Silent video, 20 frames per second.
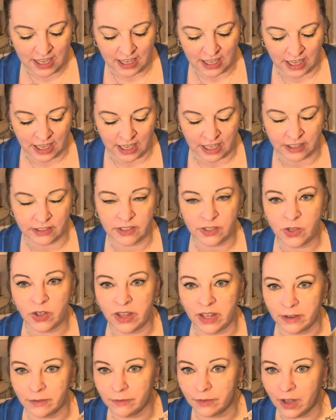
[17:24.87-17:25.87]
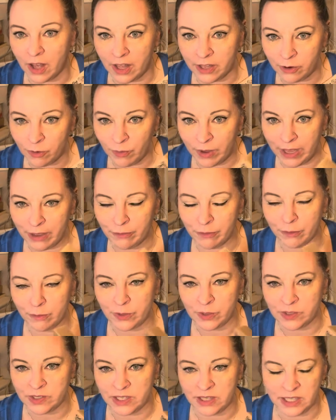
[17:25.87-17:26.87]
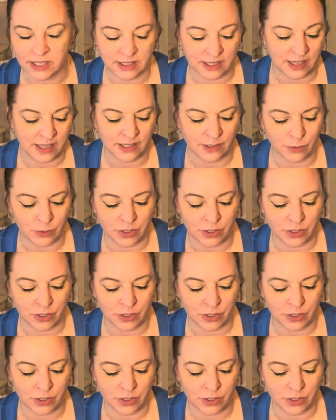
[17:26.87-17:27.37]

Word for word: And so they've gone away from using the tins,